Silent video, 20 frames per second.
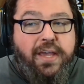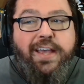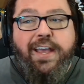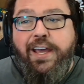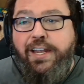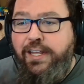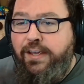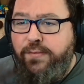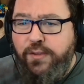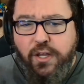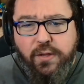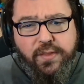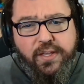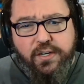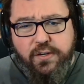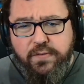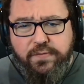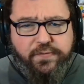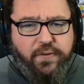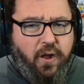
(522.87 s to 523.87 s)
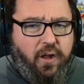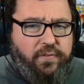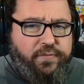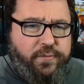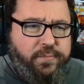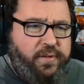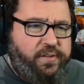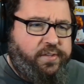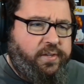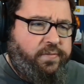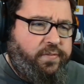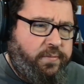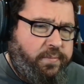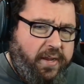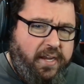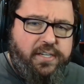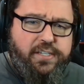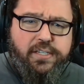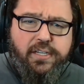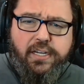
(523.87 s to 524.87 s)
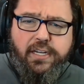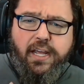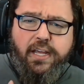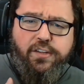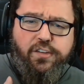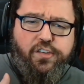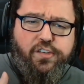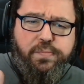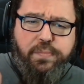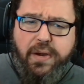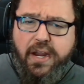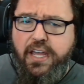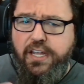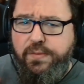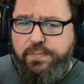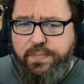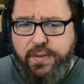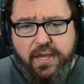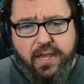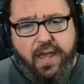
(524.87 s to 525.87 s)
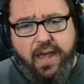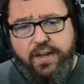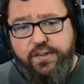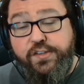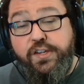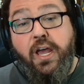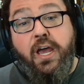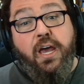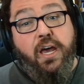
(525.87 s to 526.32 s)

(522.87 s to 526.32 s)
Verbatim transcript: And even though they do fall for misinformation and spread B S,